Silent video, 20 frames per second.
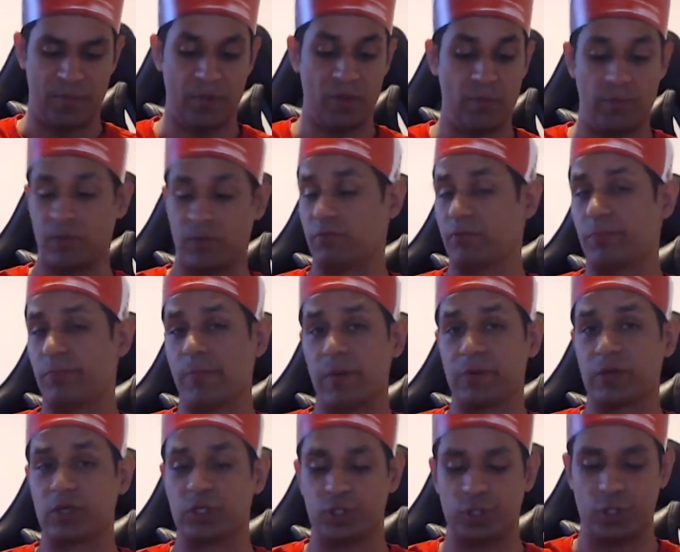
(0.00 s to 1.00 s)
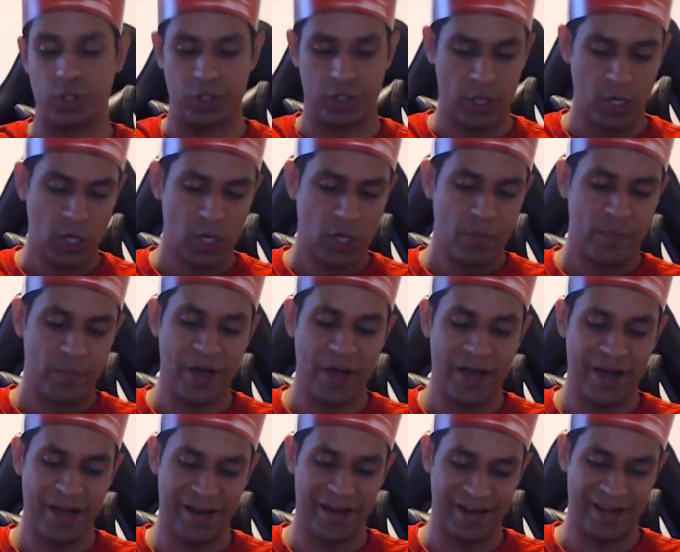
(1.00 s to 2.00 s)
I mean, maybe I should,
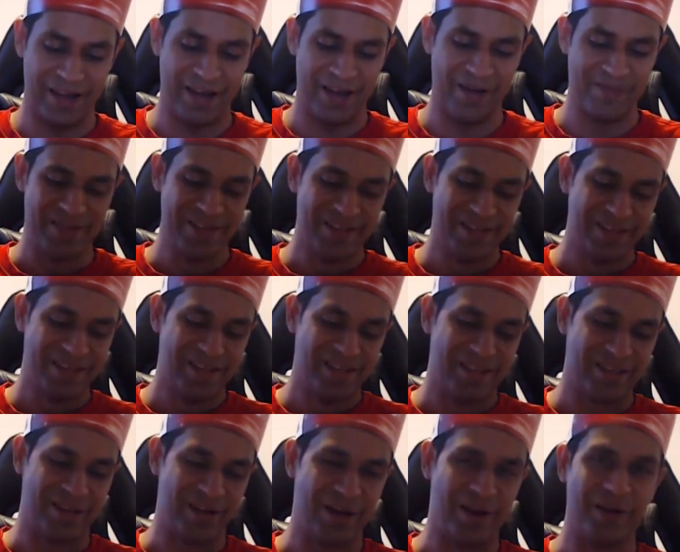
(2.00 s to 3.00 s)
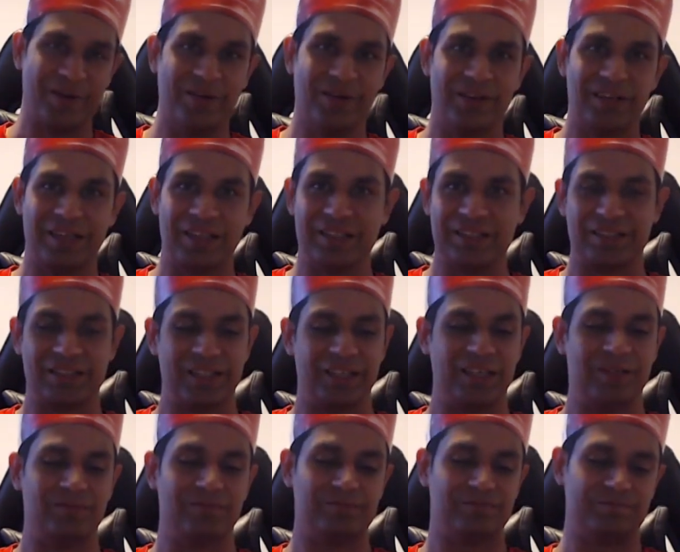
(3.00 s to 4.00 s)
but you know, it's
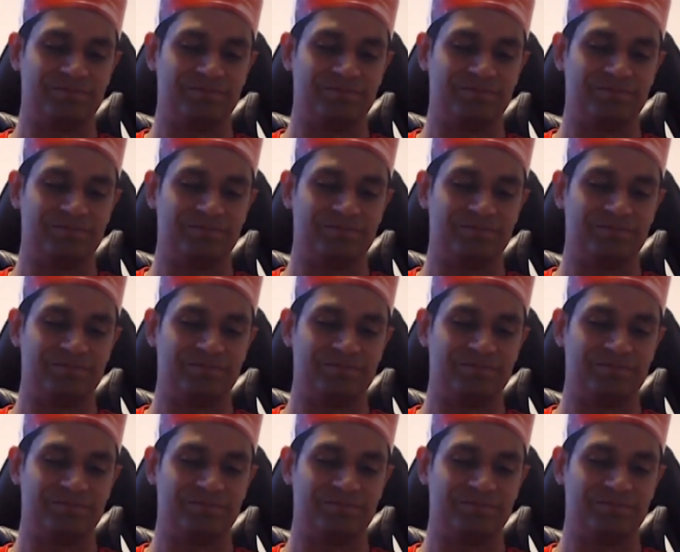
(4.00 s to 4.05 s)
I'm